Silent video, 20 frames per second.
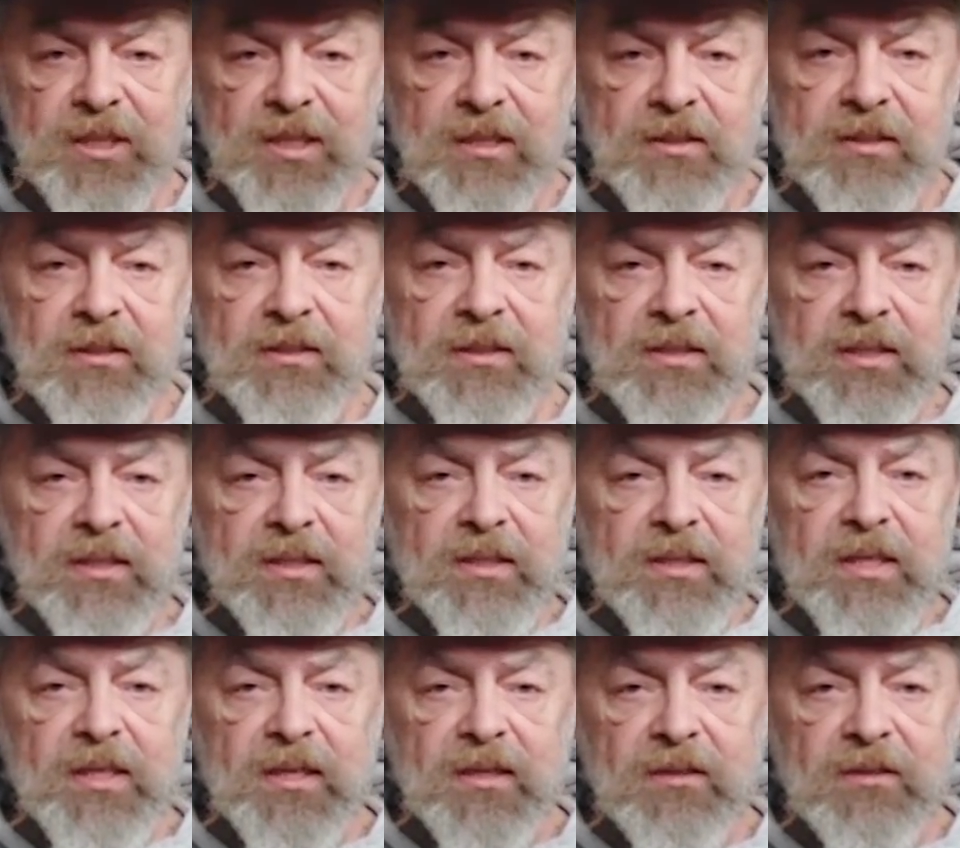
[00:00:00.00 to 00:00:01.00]
And
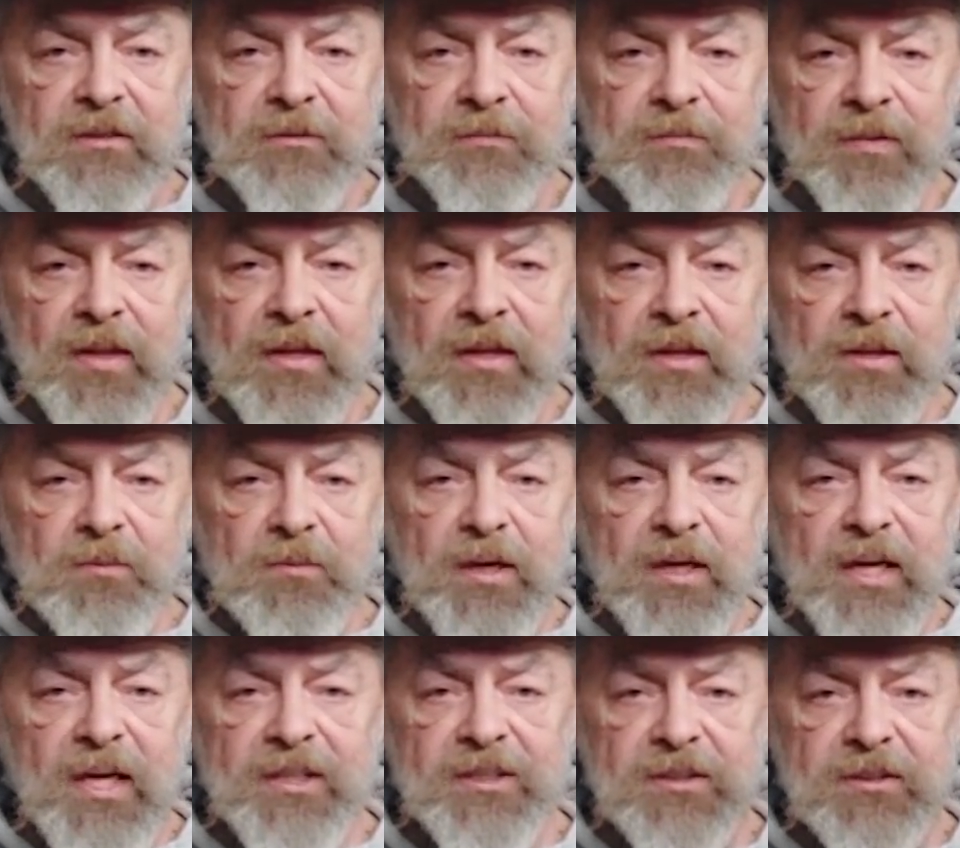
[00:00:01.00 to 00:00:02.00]
you know,
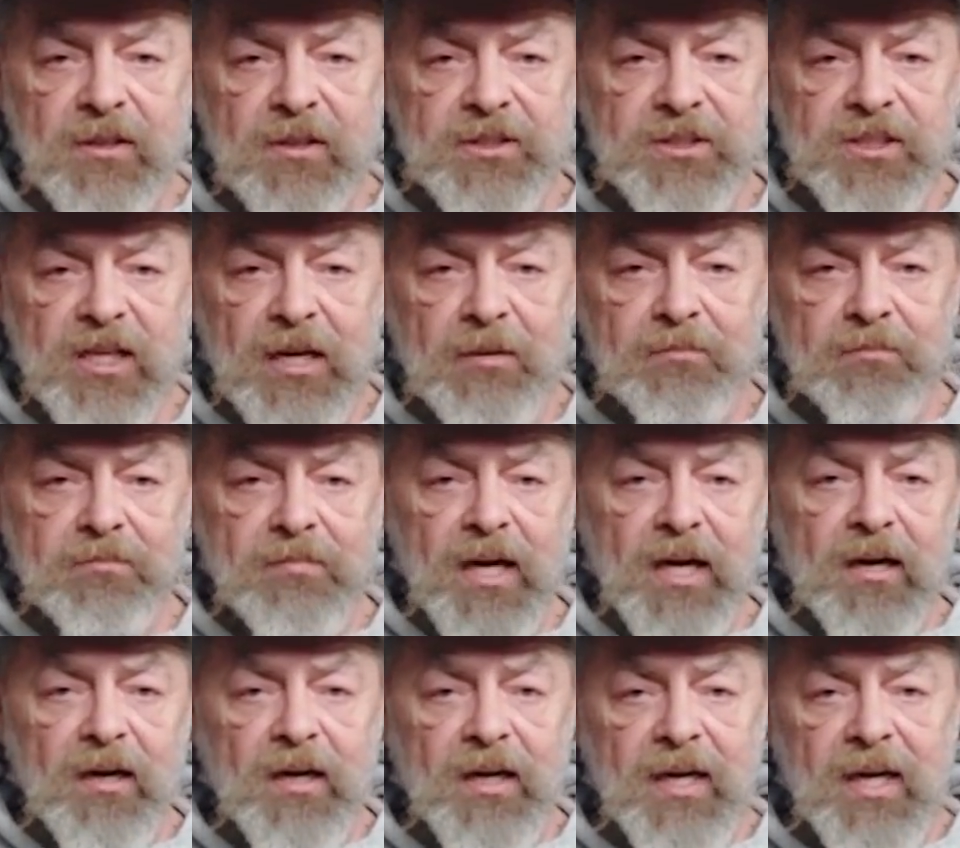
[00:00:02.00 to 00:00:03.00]
when I start slapping
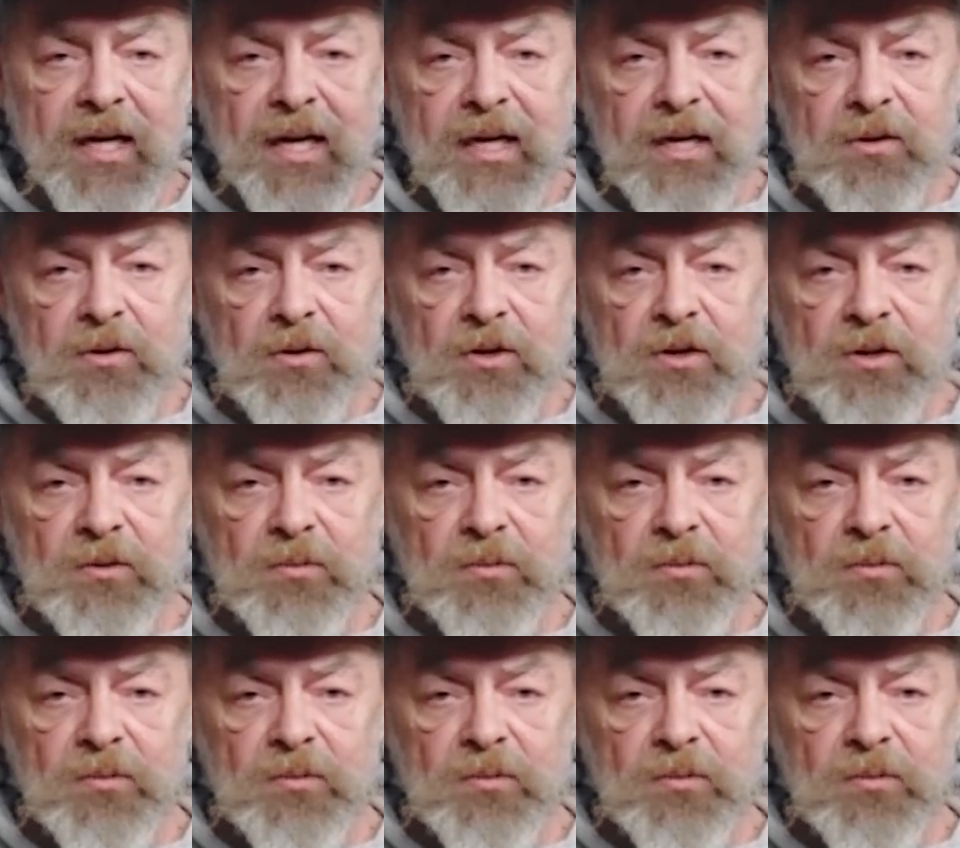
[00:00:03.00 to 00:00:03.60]
my leg or